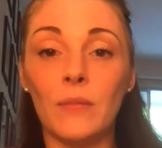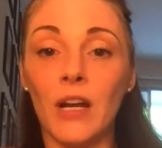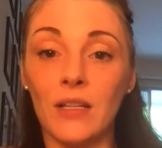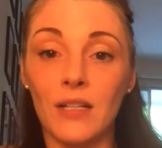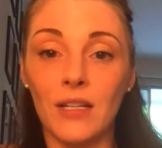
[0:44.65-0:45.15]

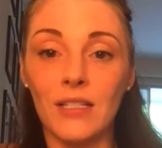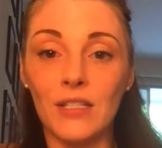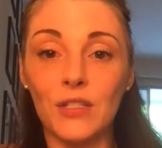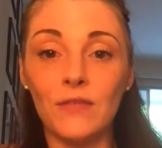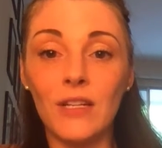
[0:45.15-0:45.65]
myotonic
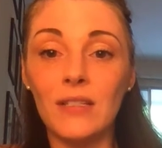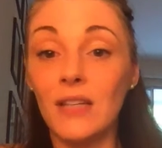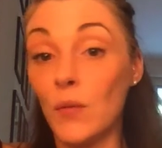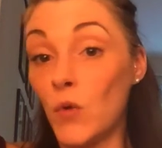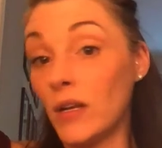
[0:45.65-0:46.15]
dystrophy,
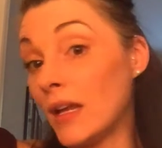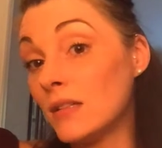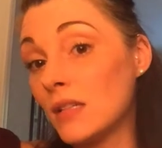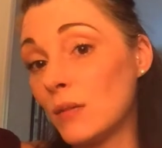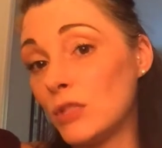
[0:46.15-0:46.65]
type 1
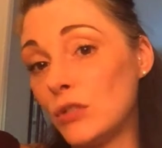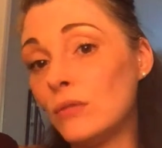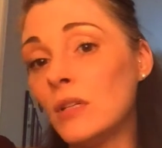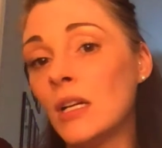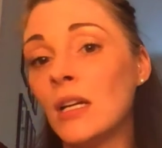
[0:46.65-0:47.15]
and type 2.